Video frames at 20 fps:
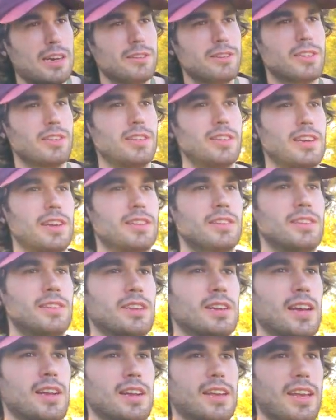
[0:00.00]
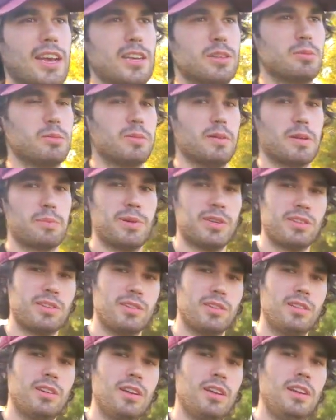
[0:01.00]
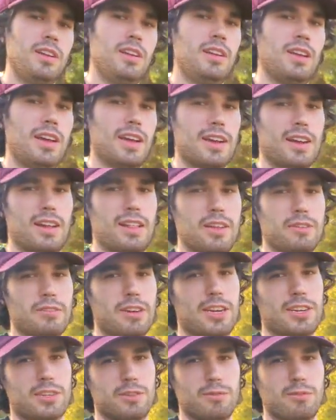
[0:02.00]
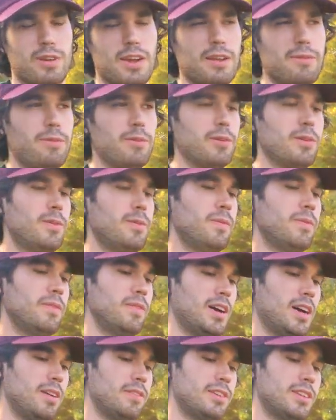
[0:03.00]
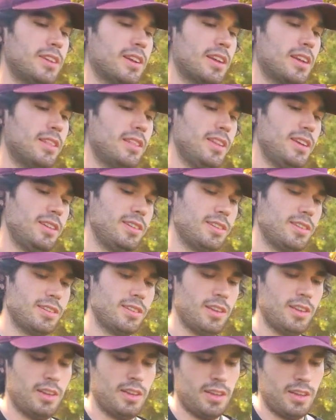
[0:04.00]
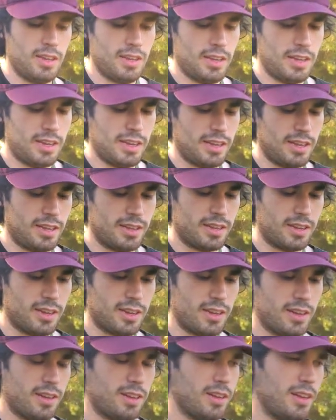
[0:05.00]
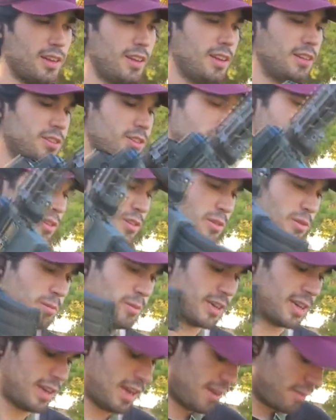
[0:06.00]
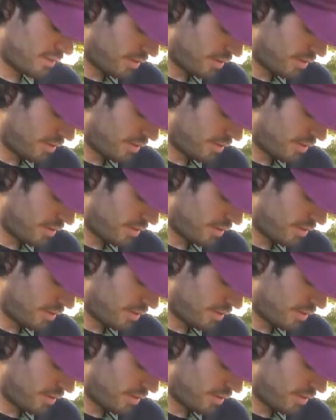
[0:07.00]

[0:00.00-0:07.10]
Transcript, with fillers: I was in Texas, I got a gas pistol, I got a lever action rifle, obviously I got this, and uh, soon we're gonna have a